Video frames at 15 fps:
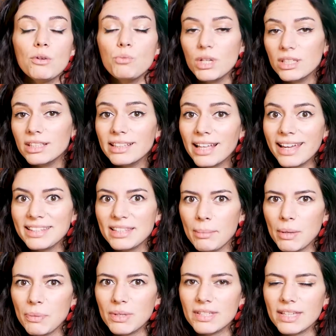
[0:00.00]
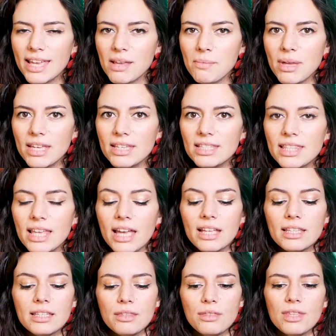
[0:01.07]
I really liked about this game is
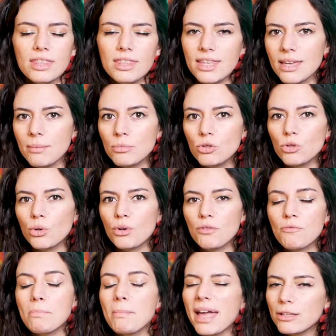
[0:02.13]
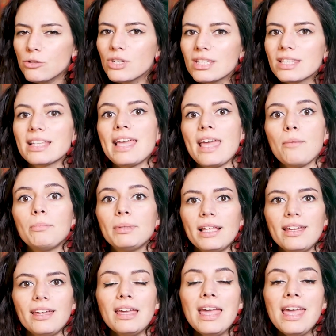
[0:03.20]
that the theme sort of matches the
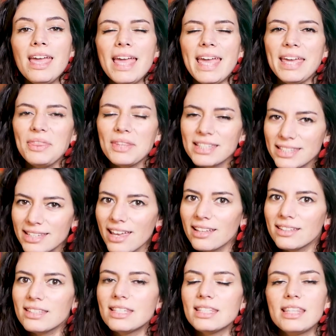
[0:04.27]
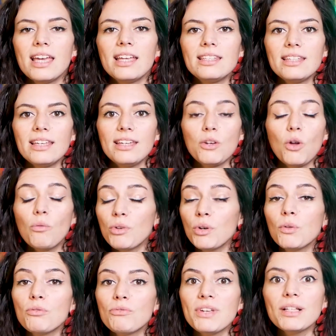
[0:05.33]
gameplay in the sense that it
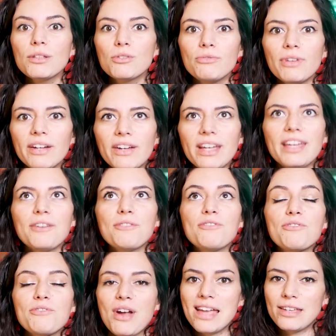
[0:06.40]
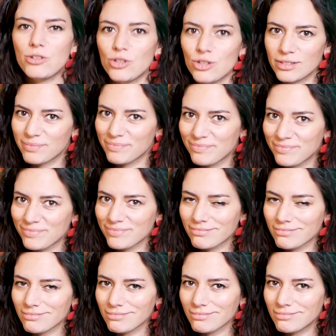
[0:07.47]
overall feels very fresh,
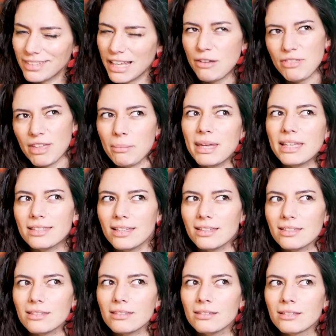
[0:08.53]
if that makes sense.